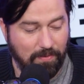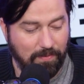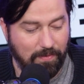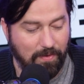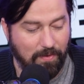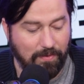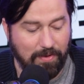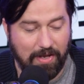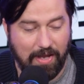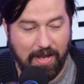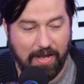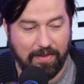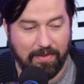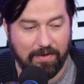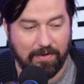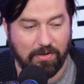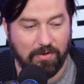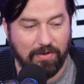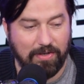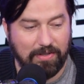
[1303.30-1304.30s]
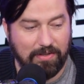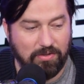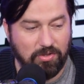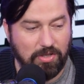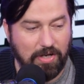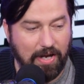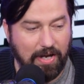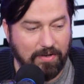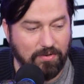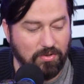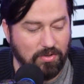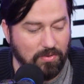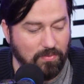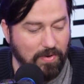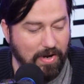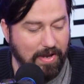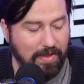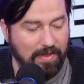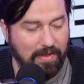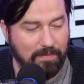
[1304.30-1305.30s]
okay, they're going to change the
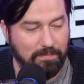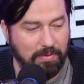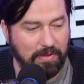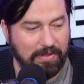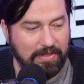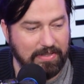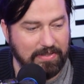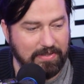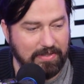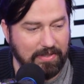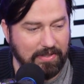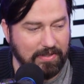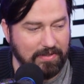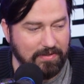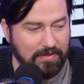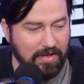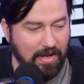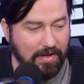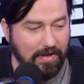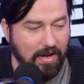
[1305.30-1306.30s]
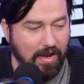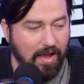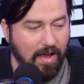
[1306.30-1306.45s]
way that policing is done.